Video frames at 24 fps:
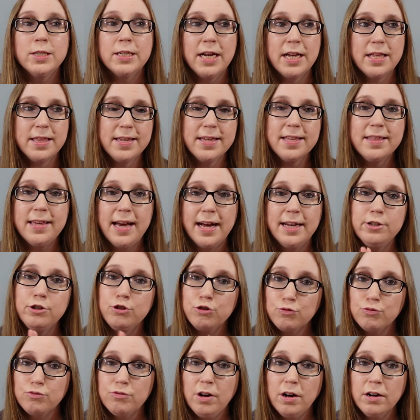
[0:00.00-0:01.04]
And I think that
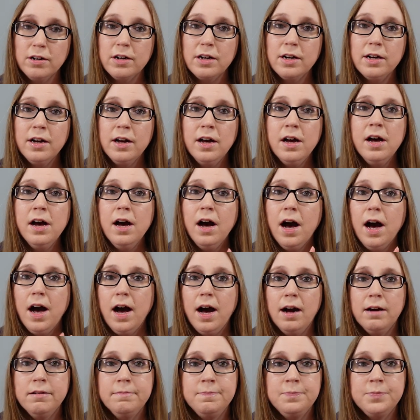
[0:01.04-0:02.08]
trunk,
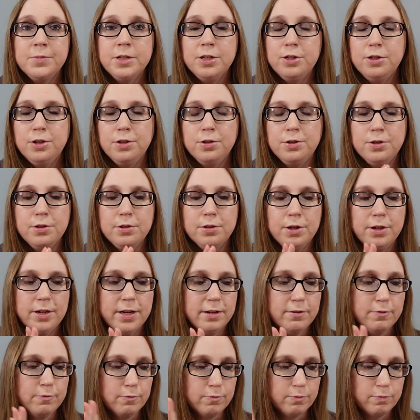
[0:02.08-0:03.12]
um, you know, you could
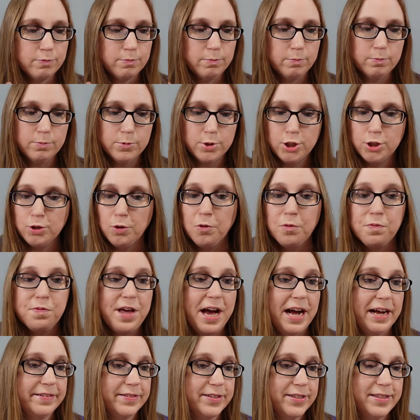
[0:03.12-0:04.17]
have sold
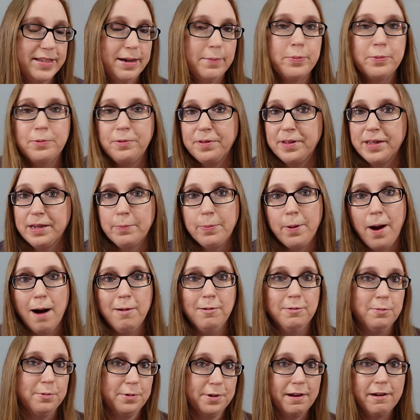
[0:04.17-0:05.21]
that separately
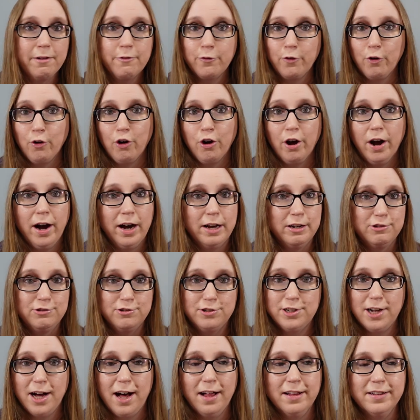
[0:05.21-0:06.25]
probably for a
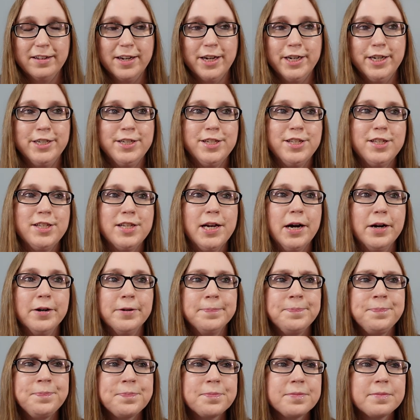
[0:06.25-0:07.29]
$100. So
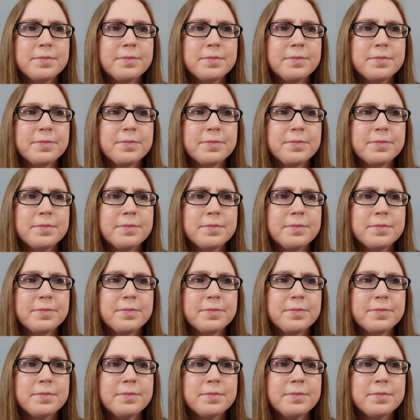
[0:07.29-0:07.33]
um,